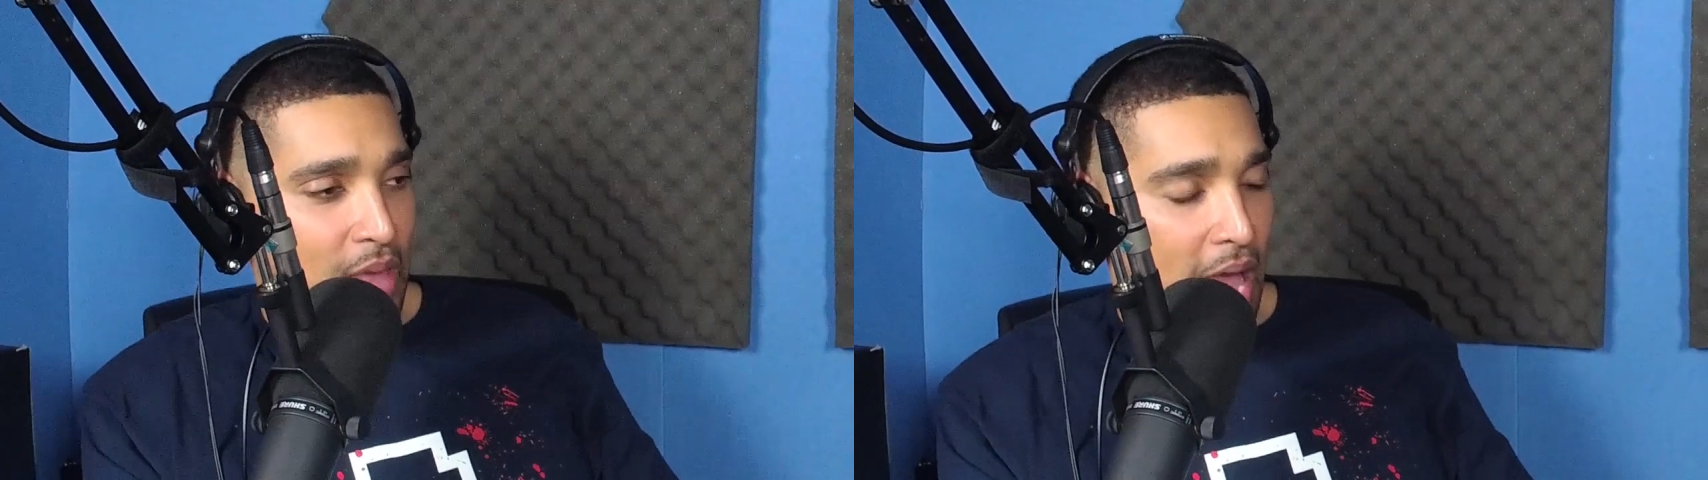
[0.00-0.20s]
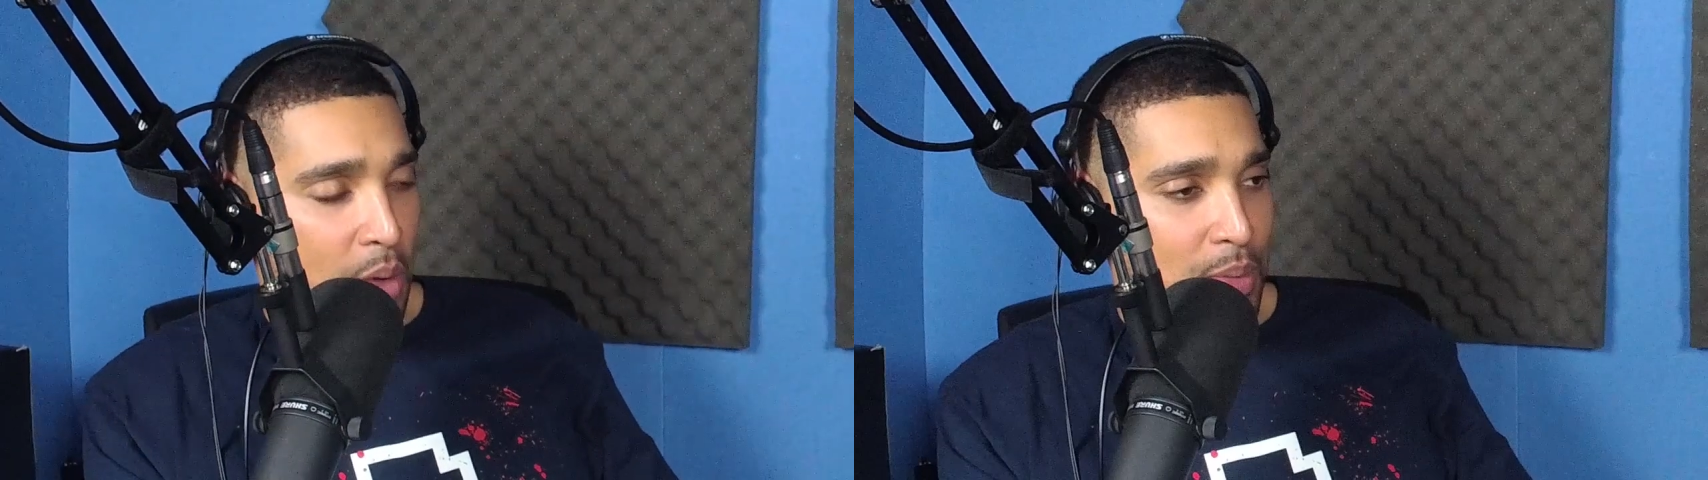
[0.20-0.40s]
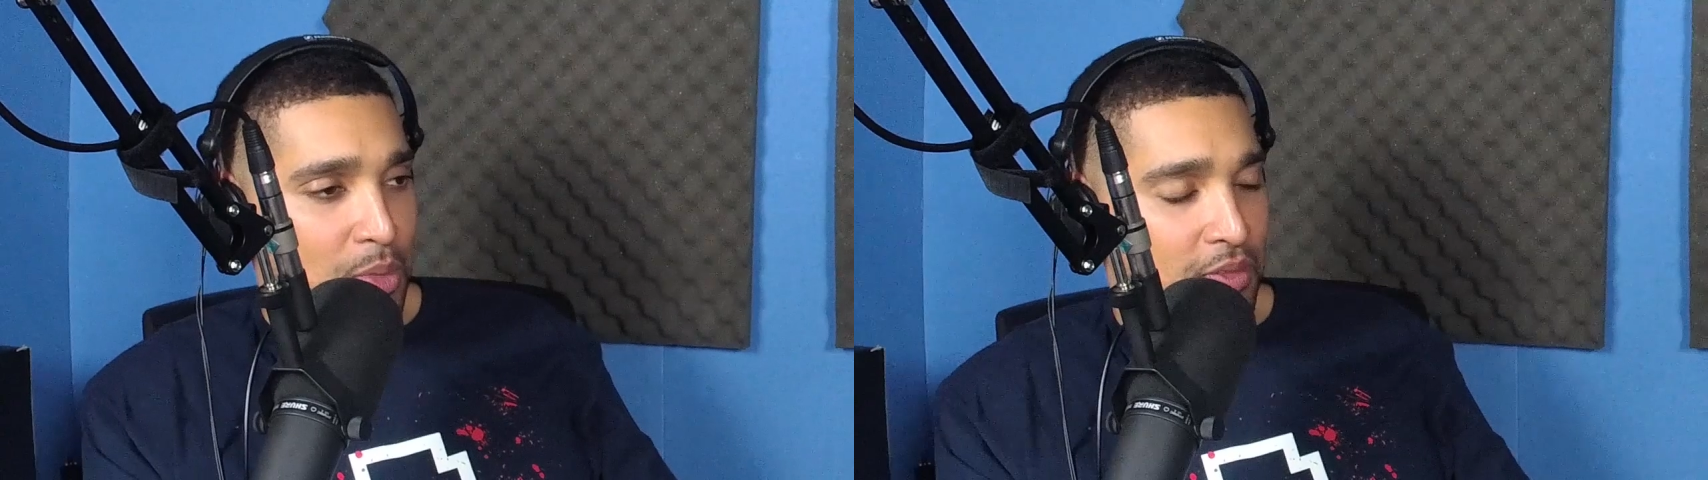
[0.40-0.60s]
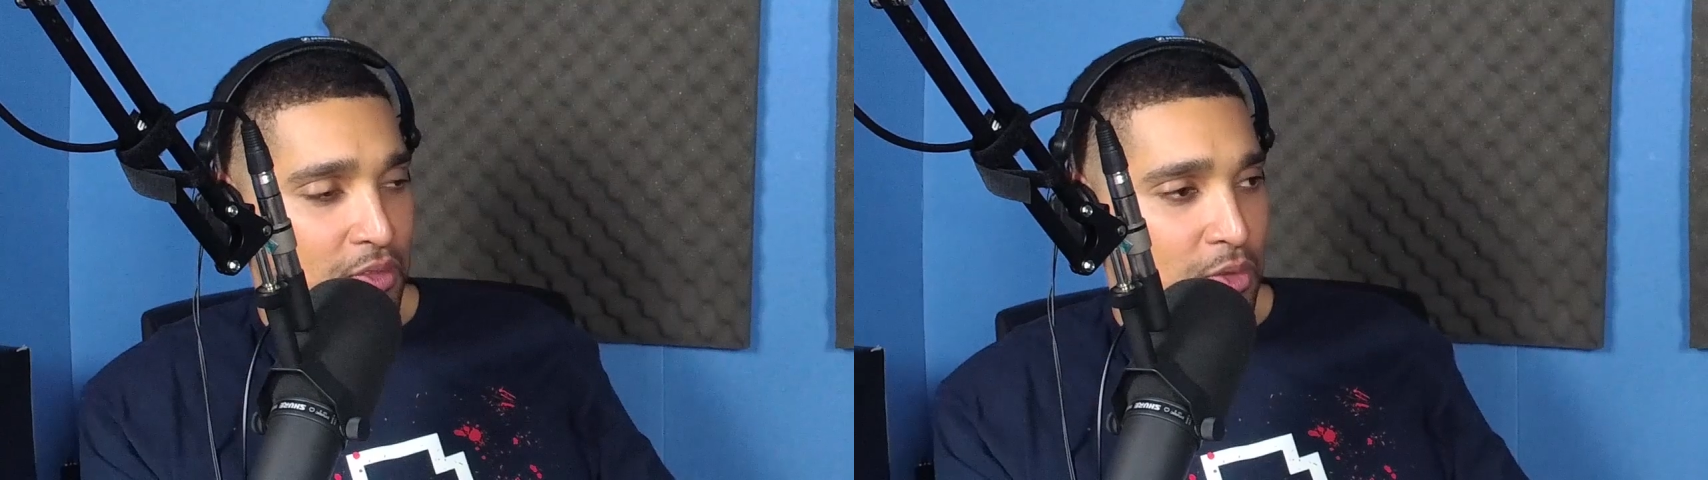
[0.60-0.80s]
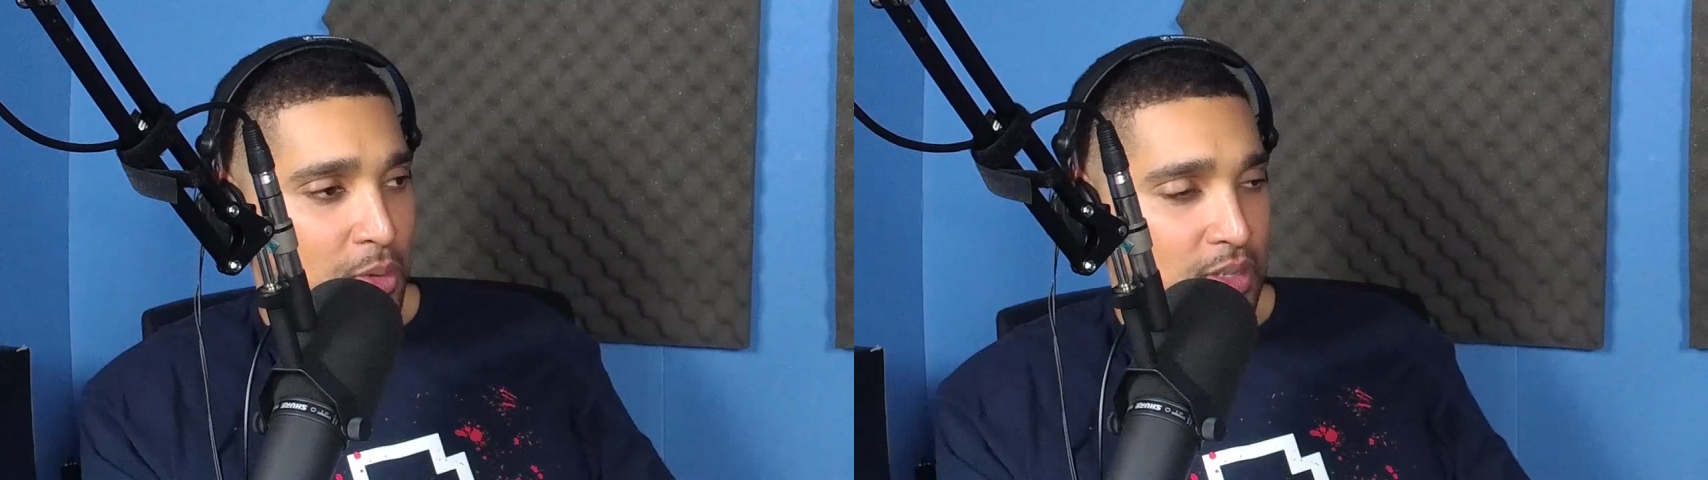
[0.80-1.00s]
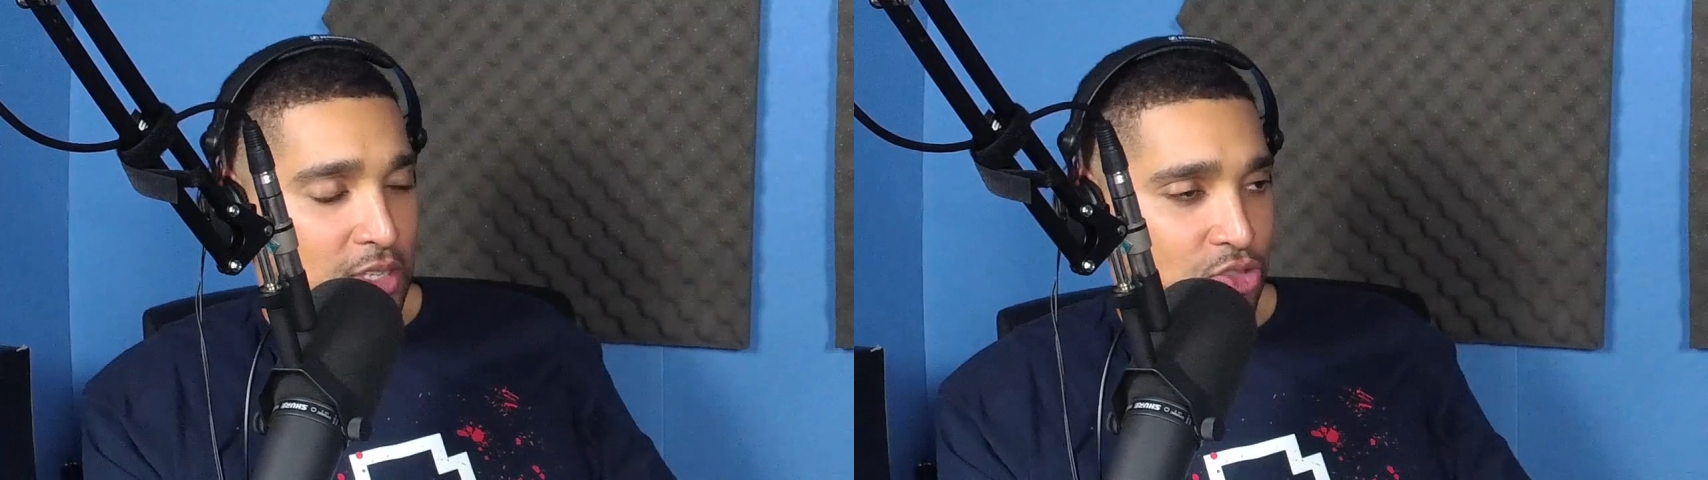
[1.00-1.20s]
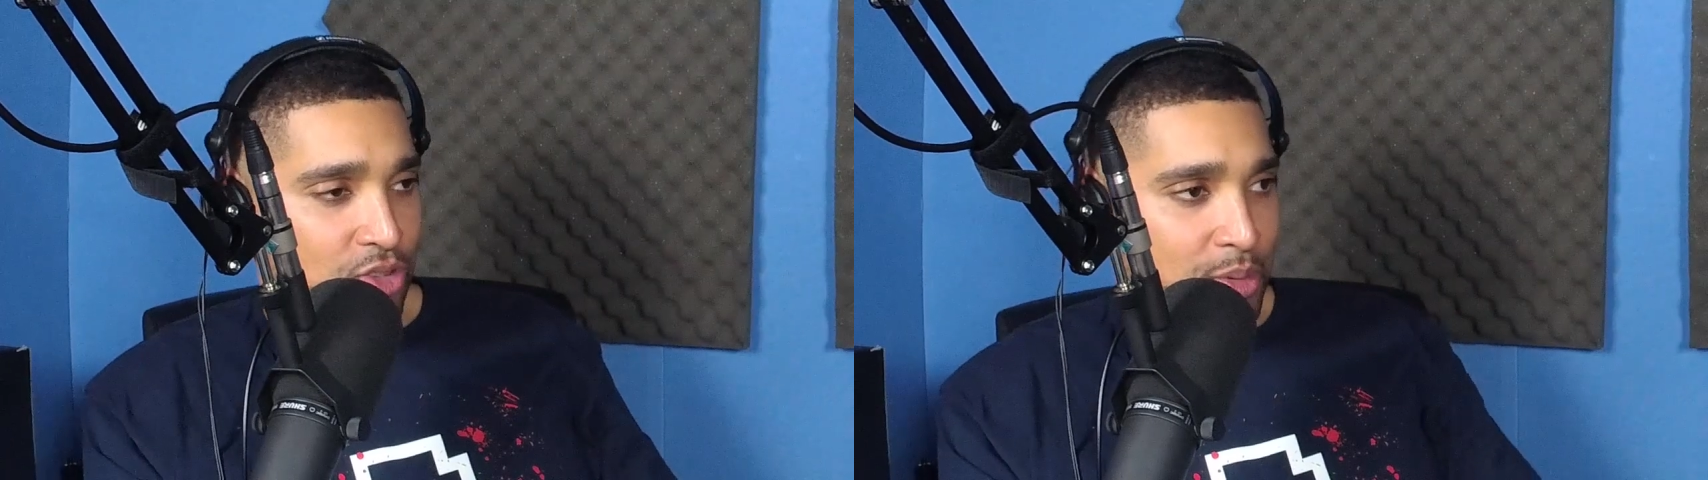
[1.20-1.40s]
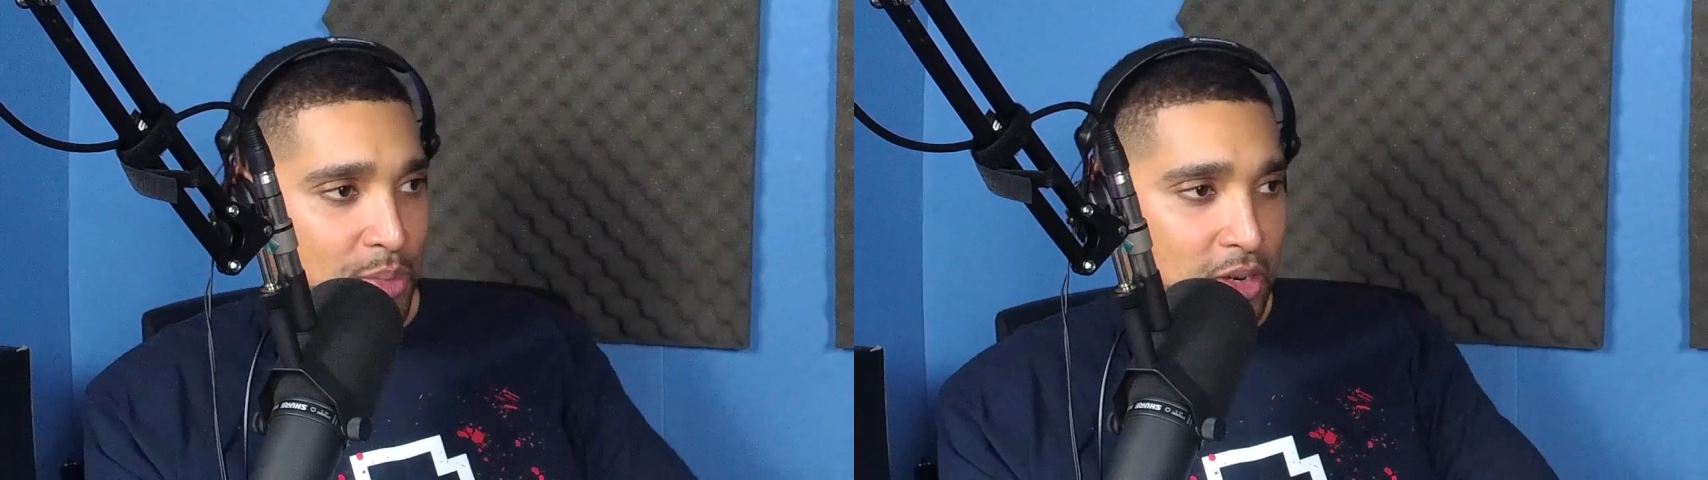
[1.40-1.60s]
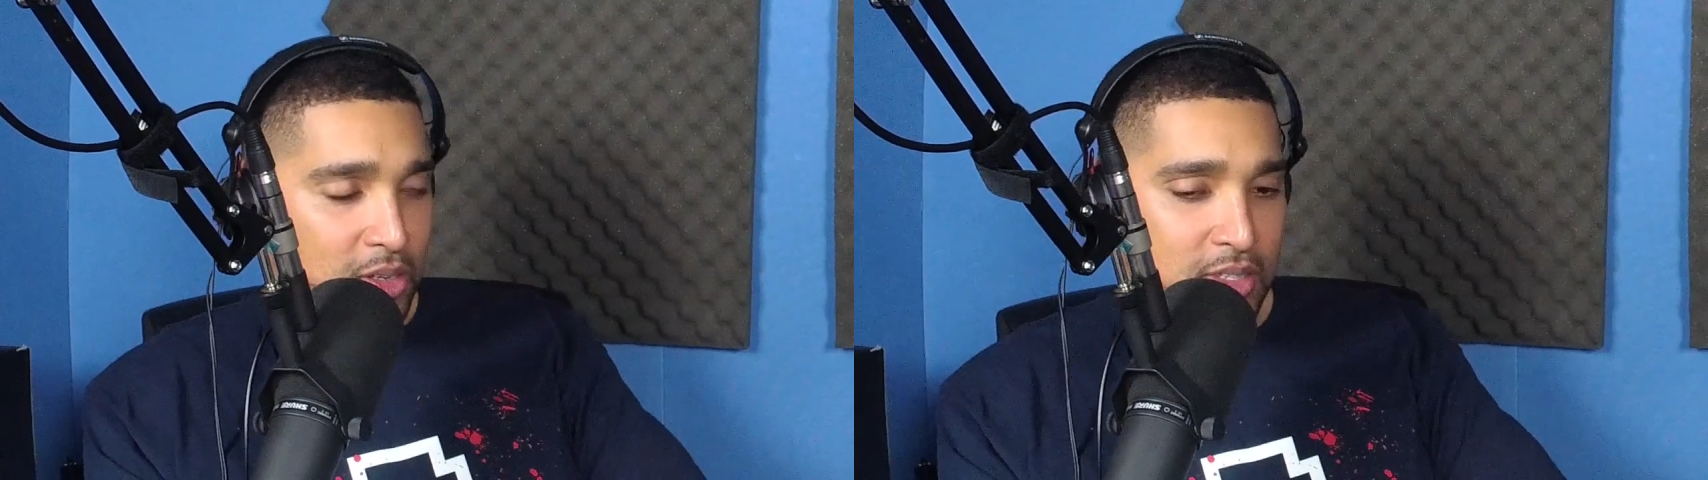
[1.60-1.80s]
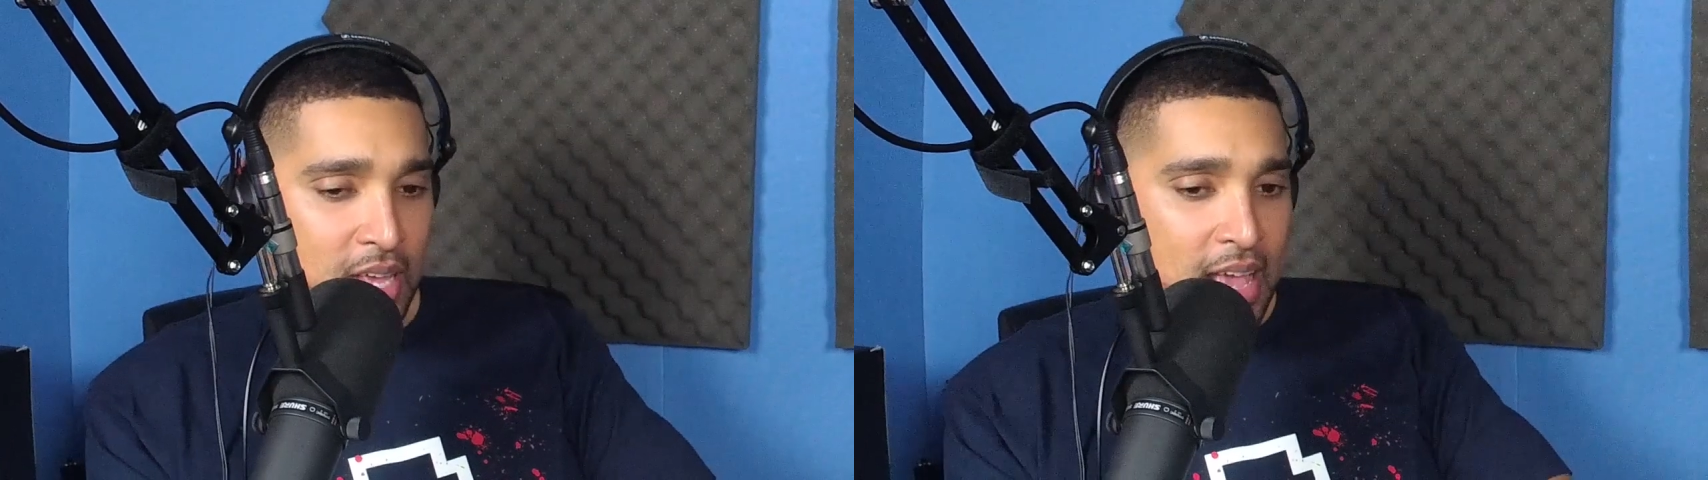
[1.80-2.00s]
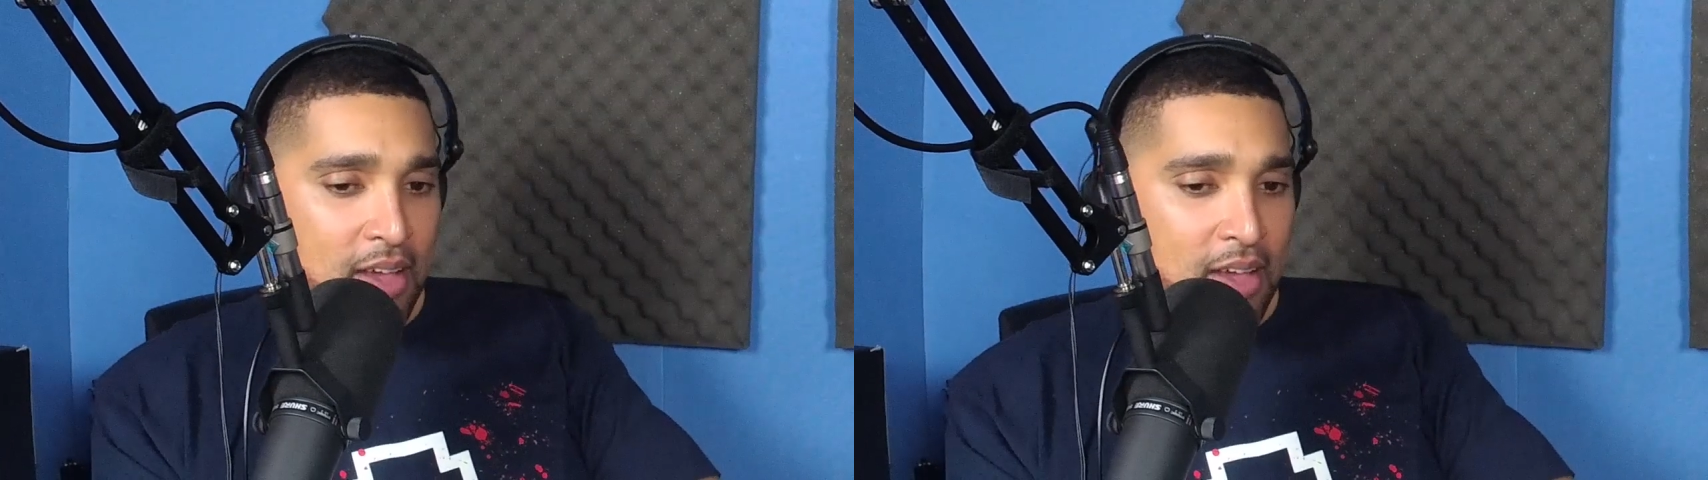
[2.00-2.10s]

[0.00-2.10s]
how we're moving forward in this streaming world, because